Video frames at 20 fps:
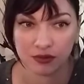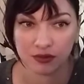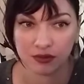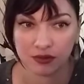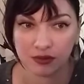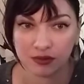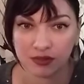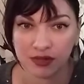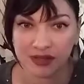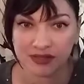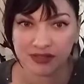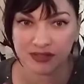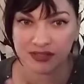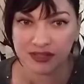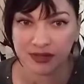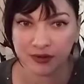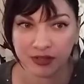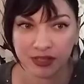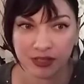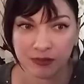
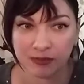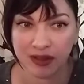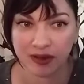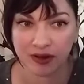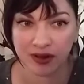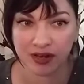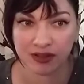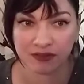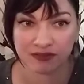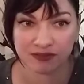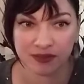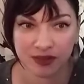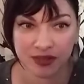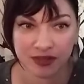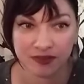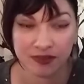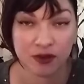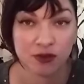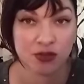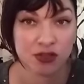necessarily married. I feel
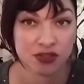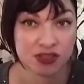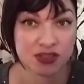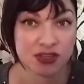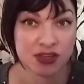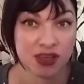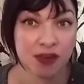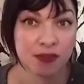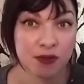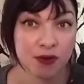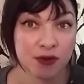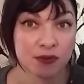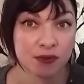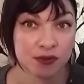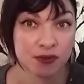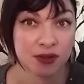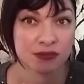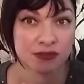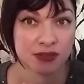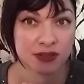like they're just together.
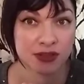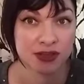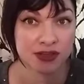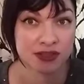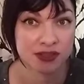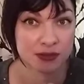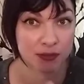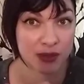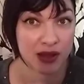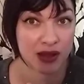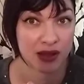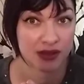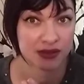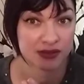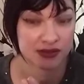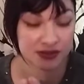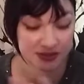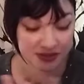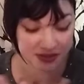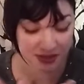I feel like it's a
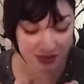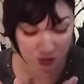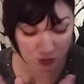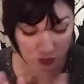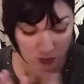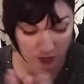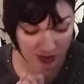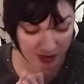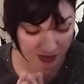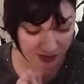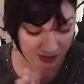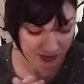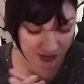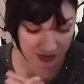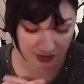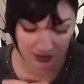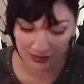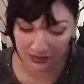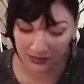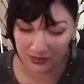bond, sexual bond,
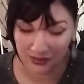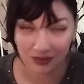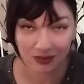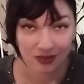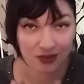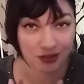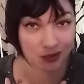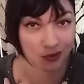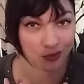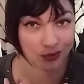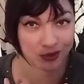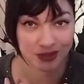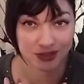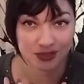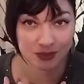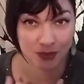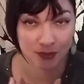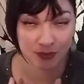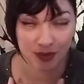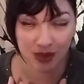you know,
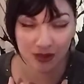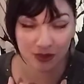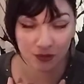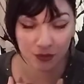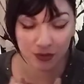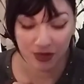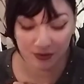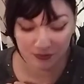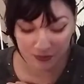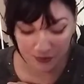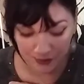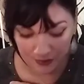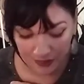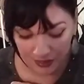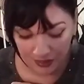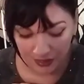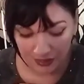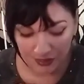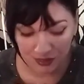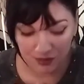intimate bond, whatever.
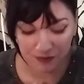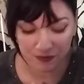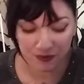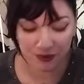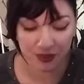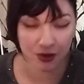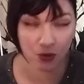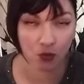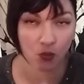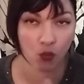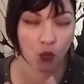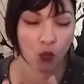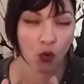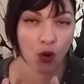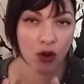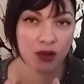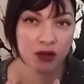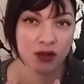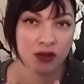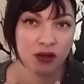I do feel like
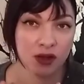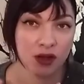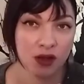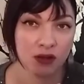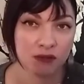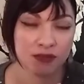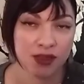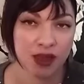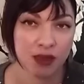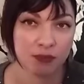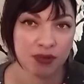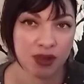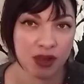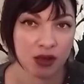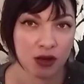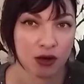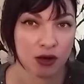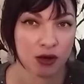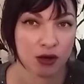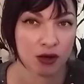one of that
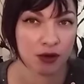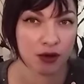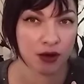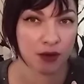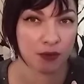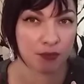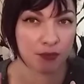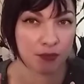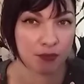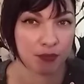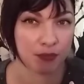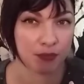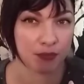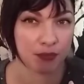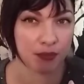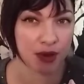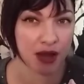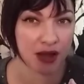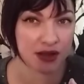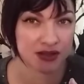pair
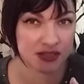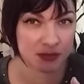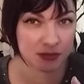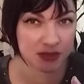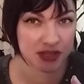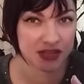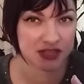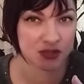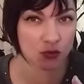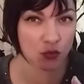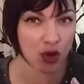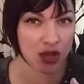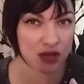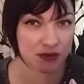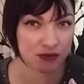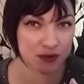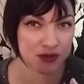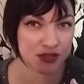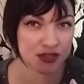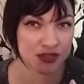possibly has a
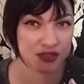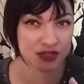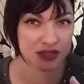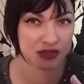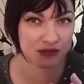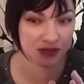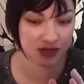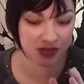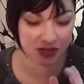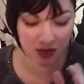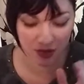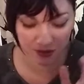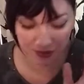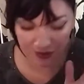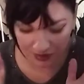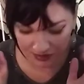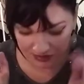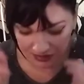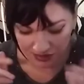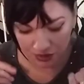wife or a significant other,
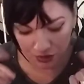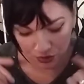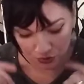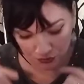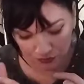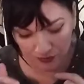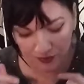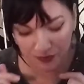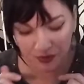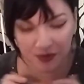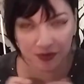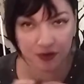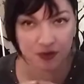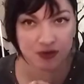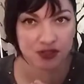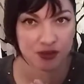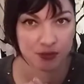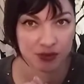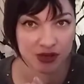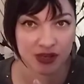because I do feel that there's
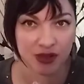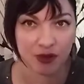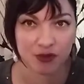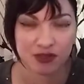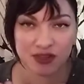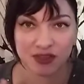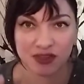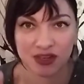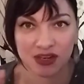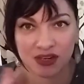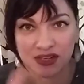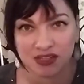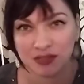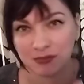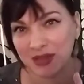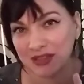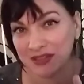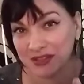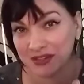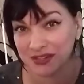somebody else that they need to
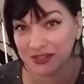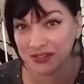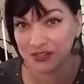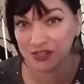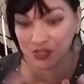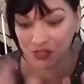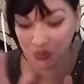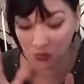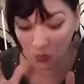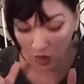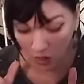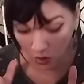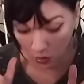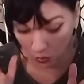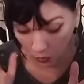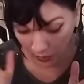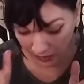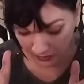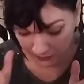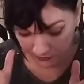make the decision to walk
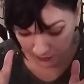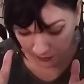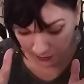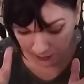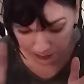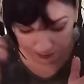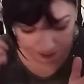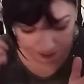away from.